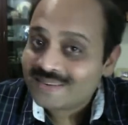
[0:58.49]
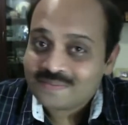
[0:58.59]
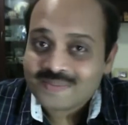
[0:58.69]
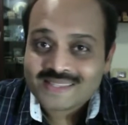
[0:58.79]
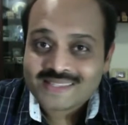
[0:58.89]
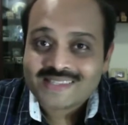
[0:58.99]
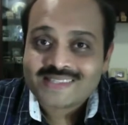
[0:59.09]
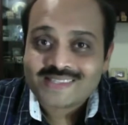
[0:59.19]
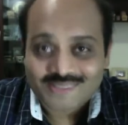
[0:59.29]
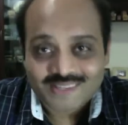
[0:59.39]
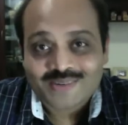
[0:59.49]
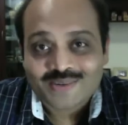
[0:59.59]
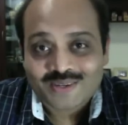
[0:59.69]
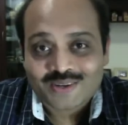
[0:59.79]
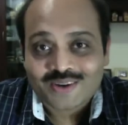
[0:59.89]
messages using
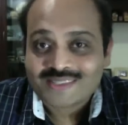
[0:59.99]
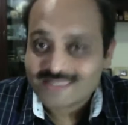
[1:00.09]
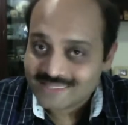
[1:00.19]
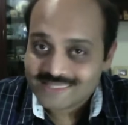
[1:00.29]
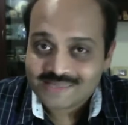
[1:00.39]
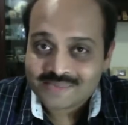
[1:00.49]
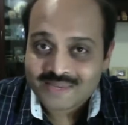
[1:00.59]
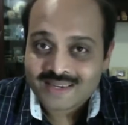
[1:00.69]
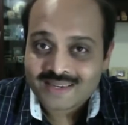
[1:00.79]
Google Docs and Gmail.